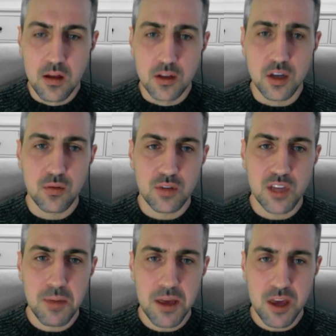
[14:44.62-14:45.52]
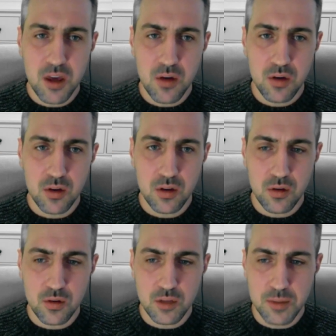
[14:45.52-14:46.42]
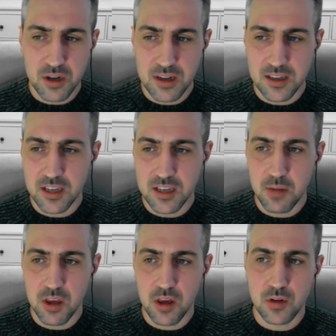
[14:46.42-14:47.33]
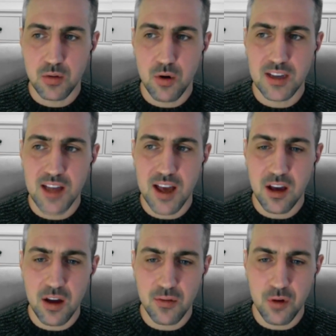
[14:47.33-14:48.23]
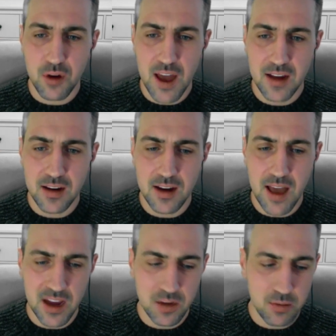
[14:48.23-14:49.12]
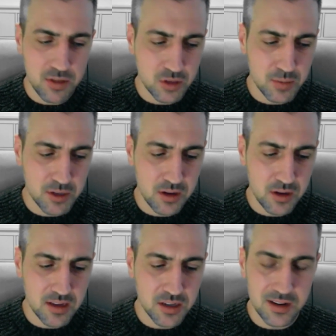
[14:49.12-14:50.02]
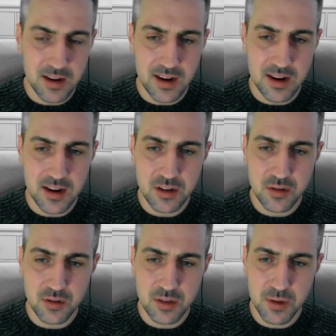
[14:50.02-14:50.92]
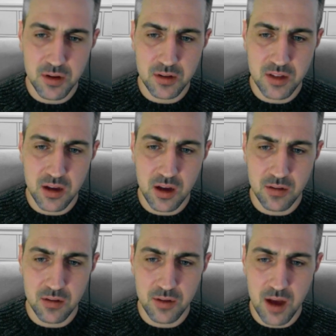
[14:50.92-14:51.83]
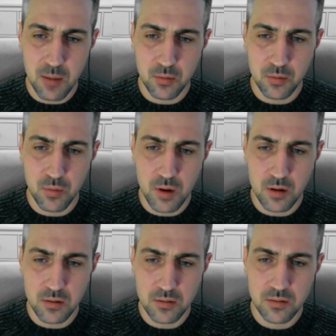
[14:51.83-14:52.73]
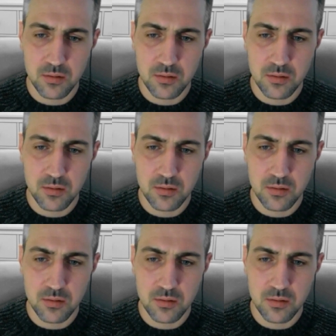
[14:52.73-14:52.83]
So CPQ, you specialize in CPQ as well. Has that kind of gone hand in hand with your specialization in industries because they're kind of coupled well?